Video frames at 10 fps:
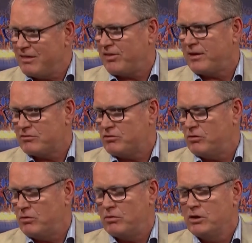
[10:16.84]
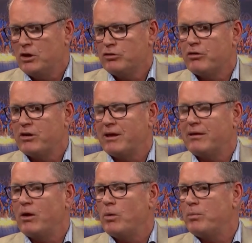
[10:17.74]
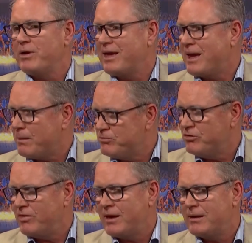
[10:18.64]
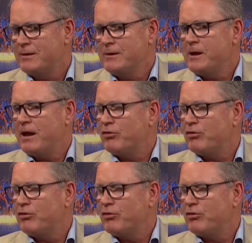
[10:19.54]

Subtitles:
anything to try to help recapture that.